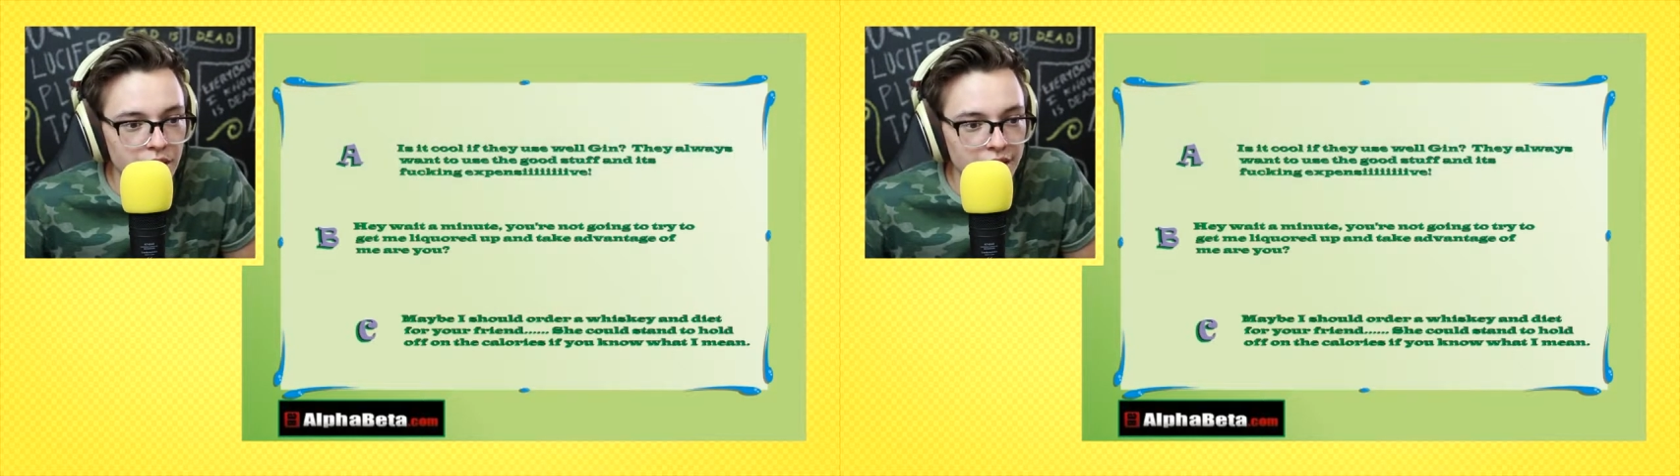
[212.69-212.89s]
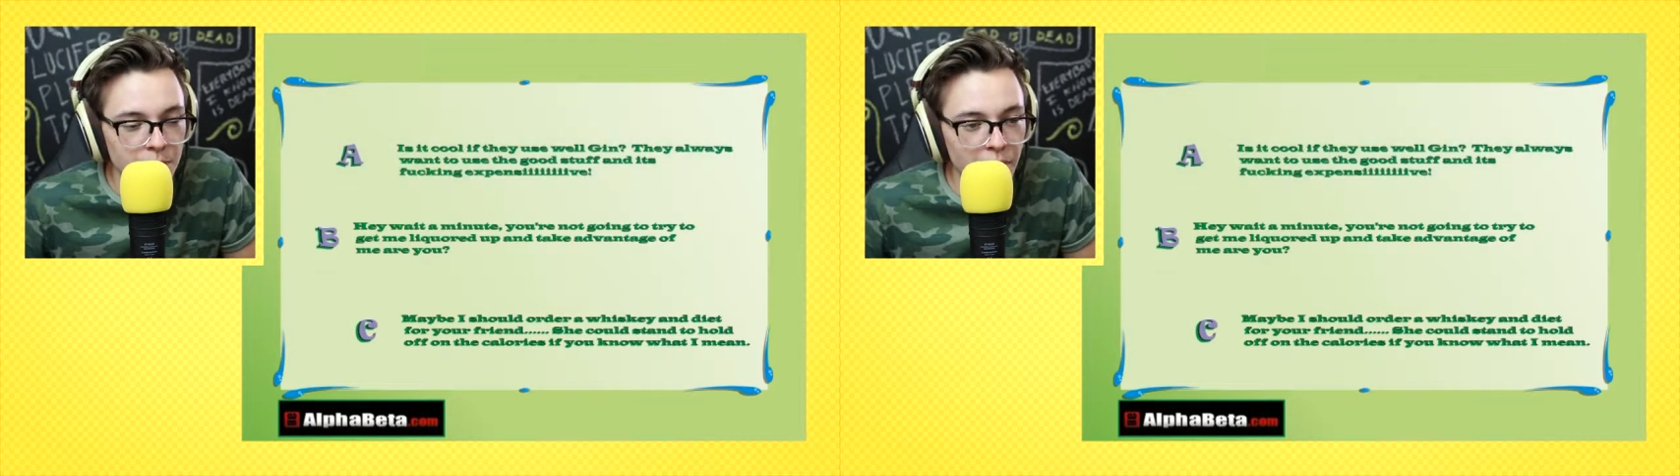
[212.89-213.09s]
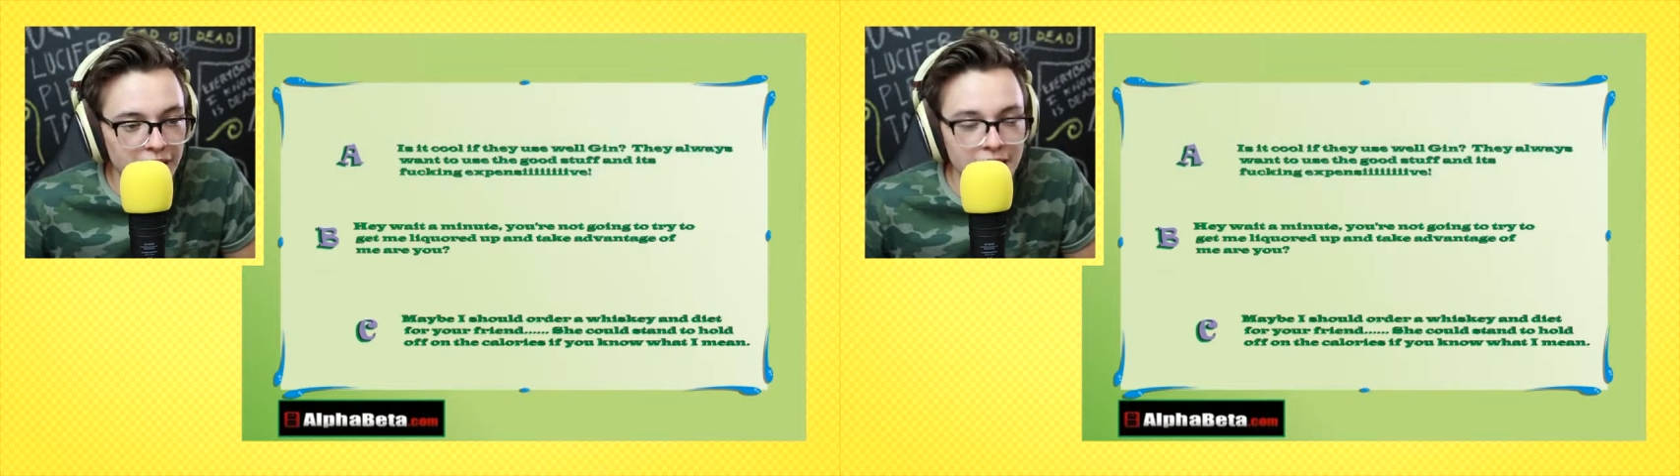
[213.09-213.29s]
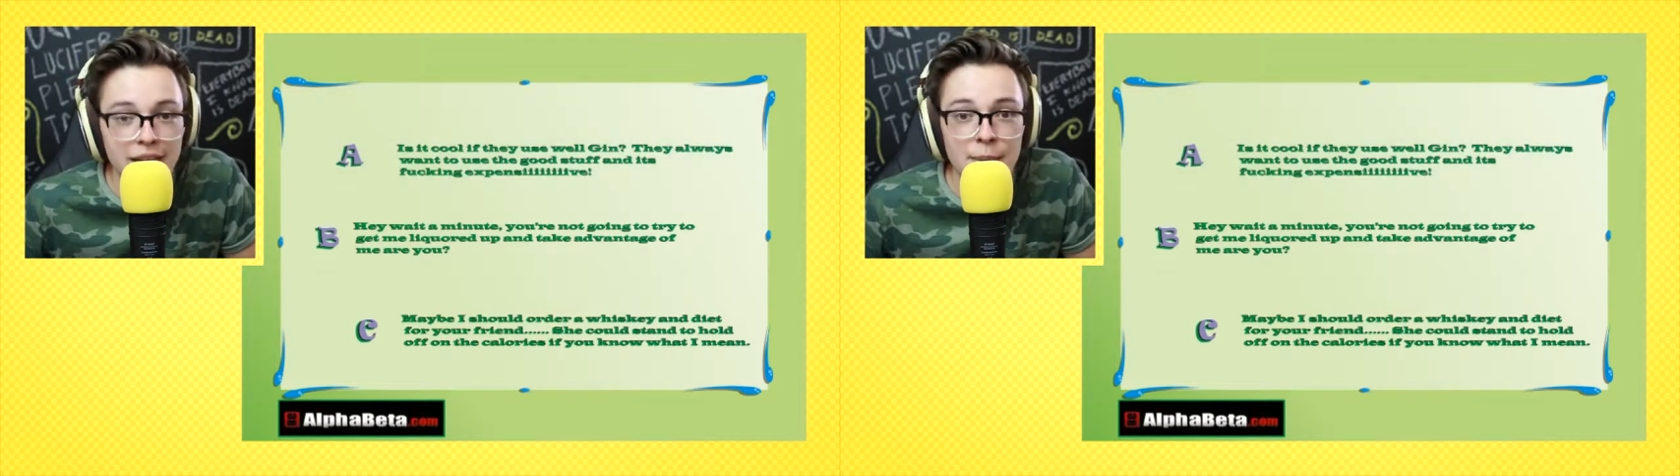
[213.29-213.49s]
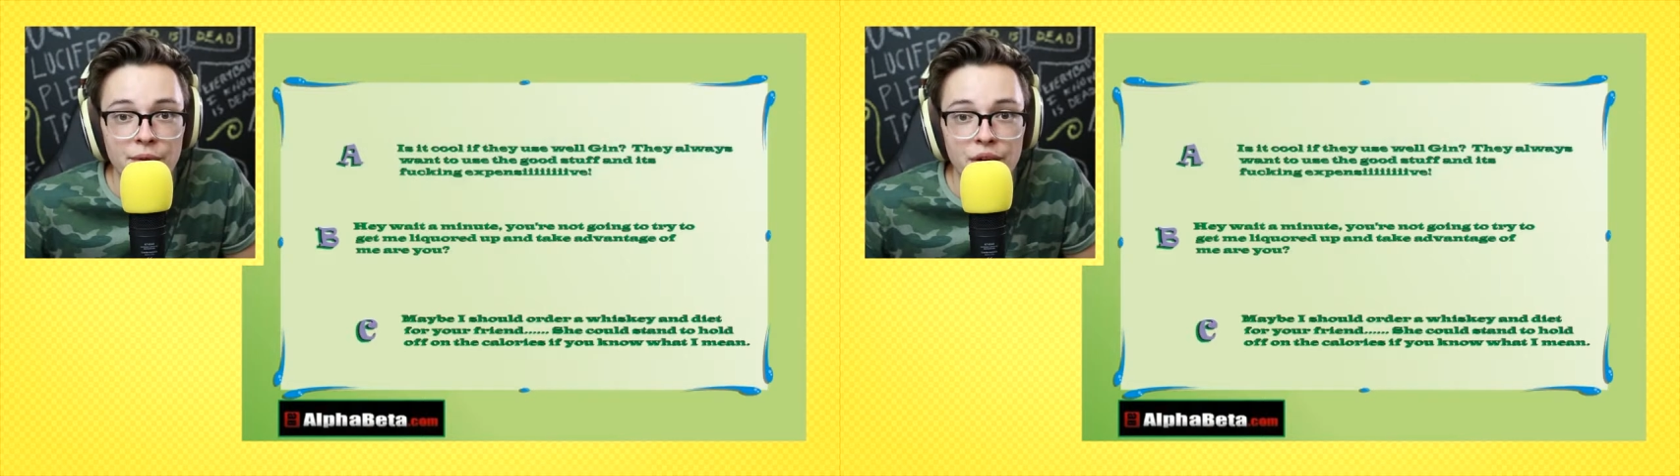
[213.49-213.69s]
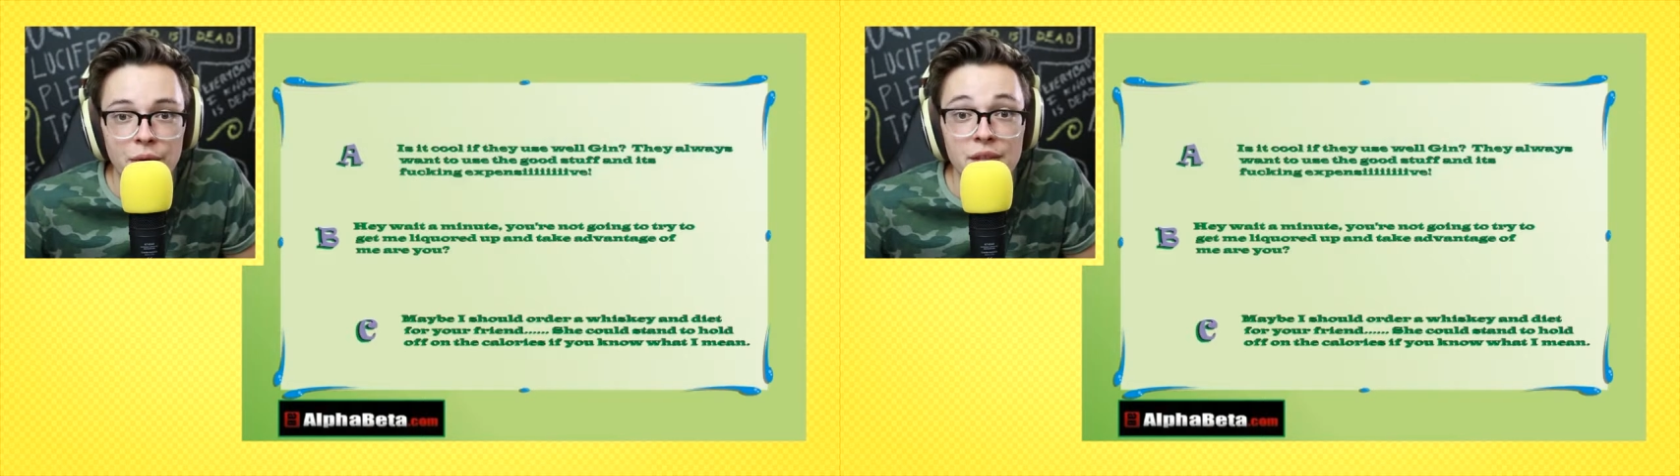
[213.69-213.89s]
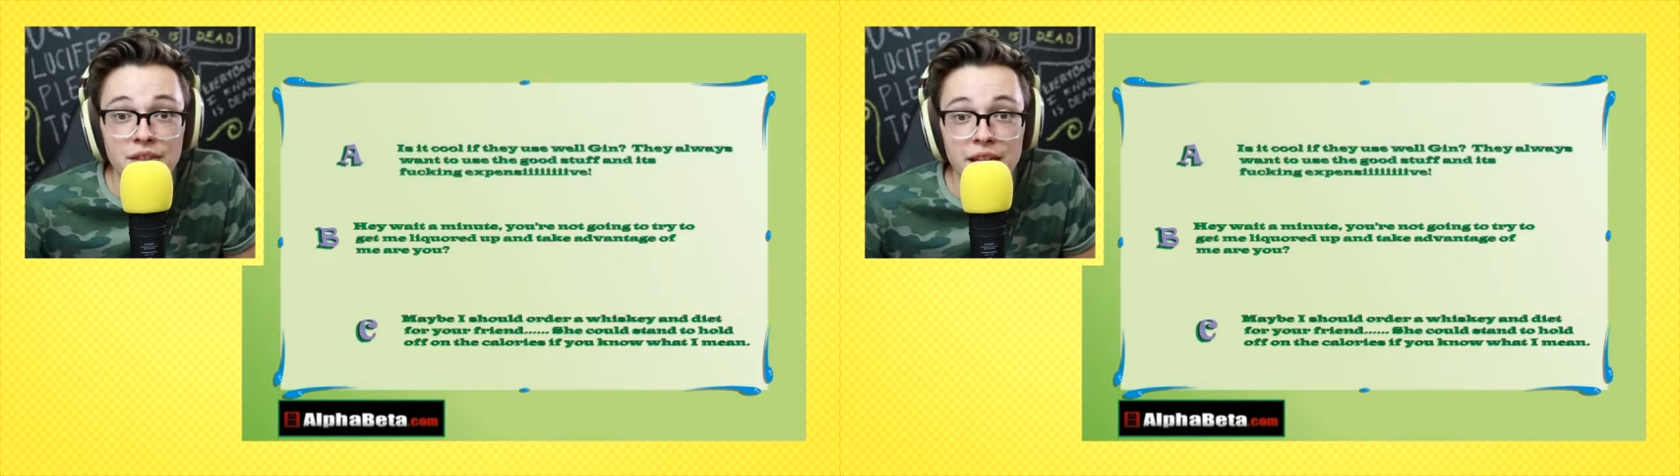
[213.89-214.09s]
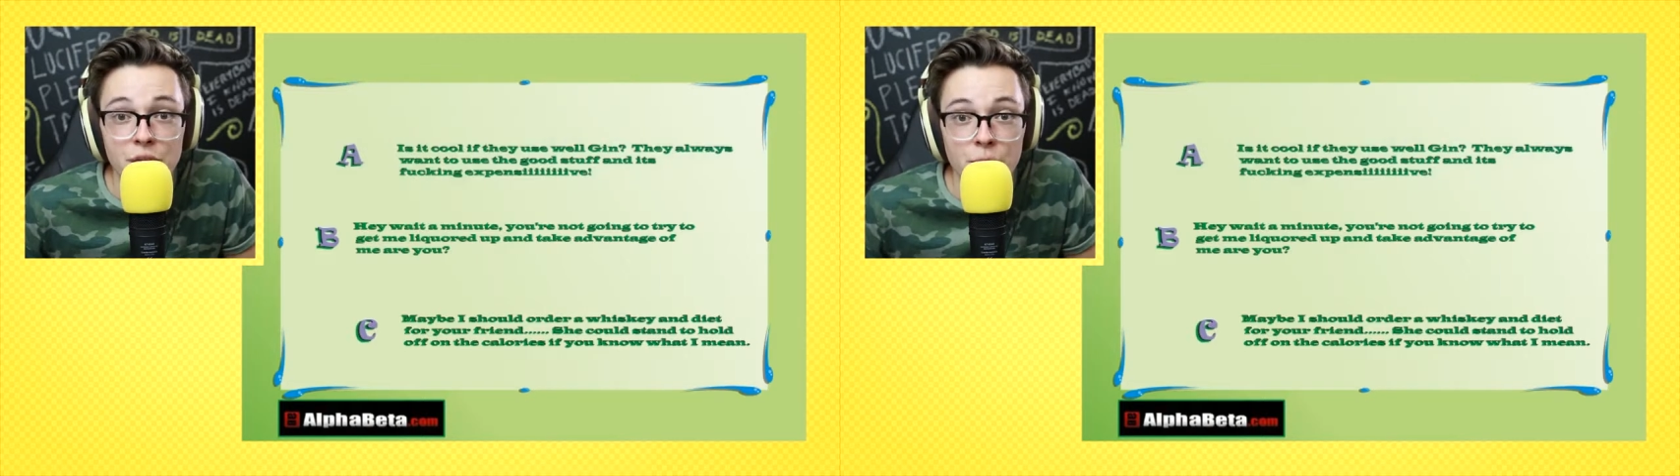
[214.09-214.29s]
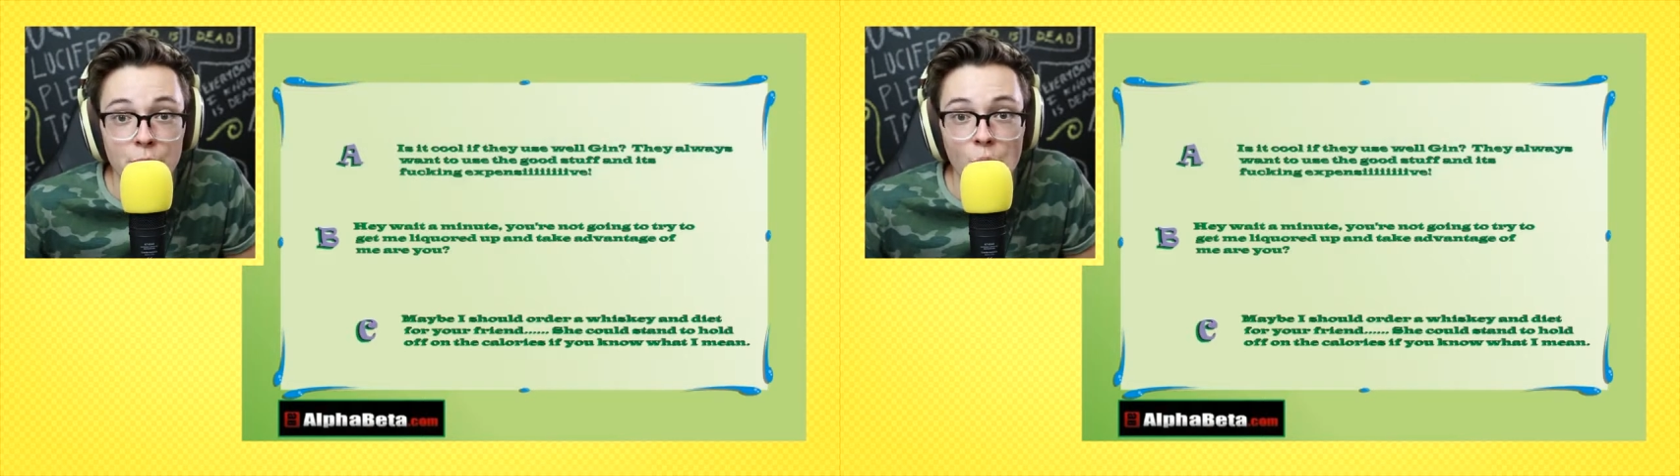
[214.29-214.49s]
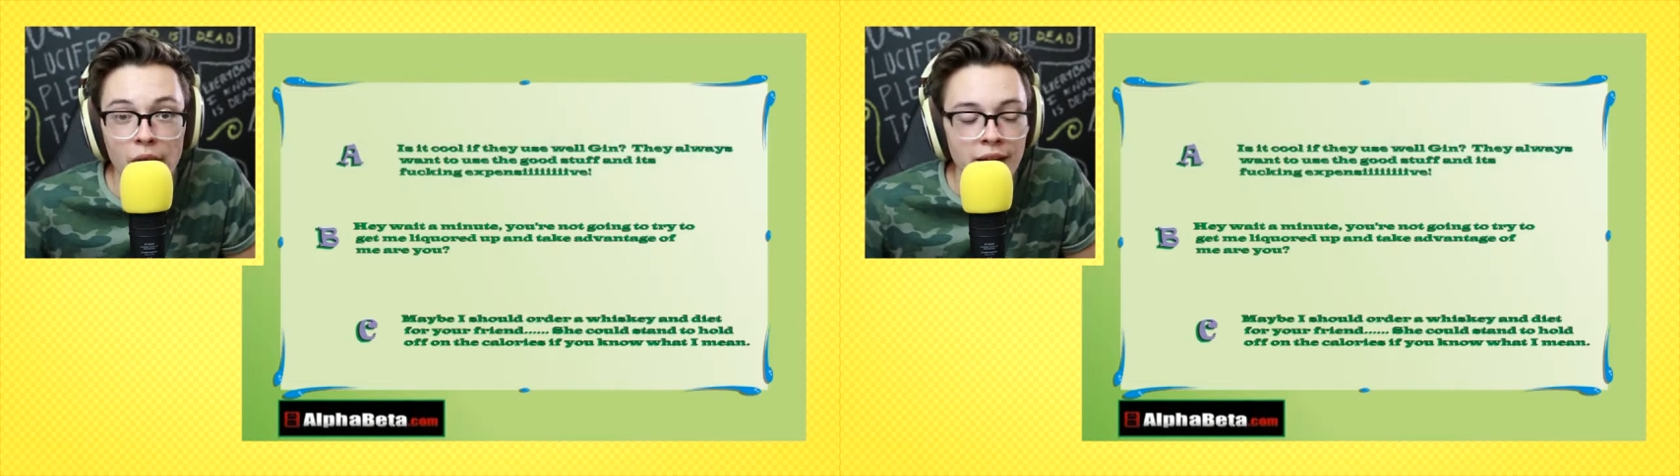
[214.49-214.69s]
explaining that I'm a very stingy
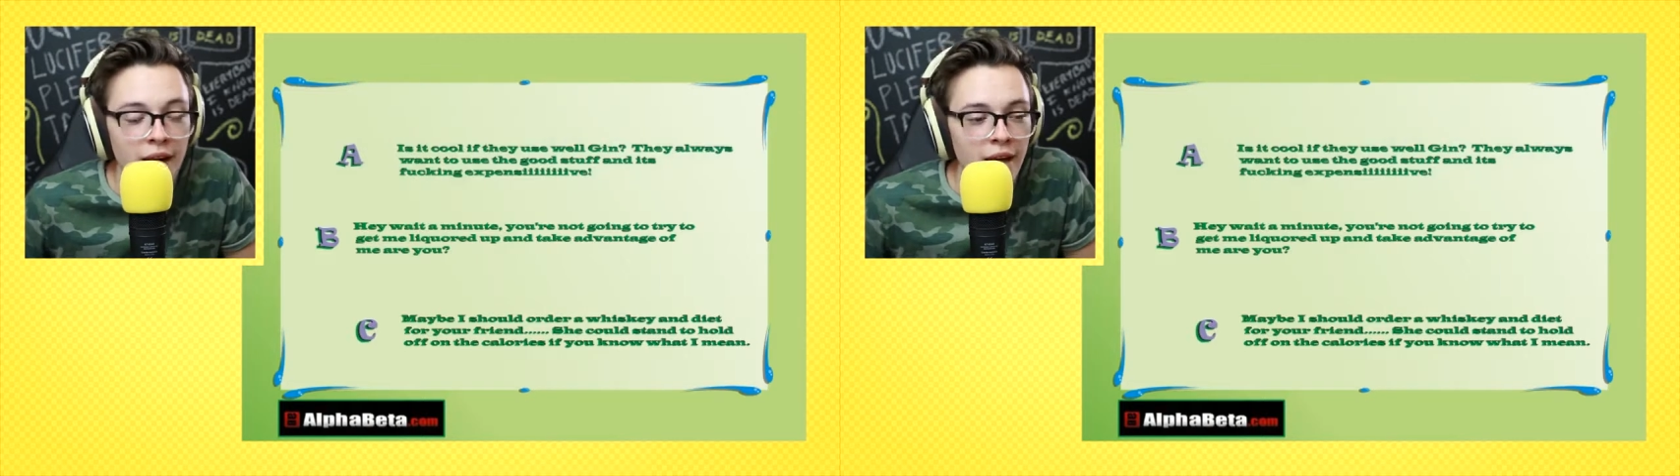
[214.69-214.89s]
boy,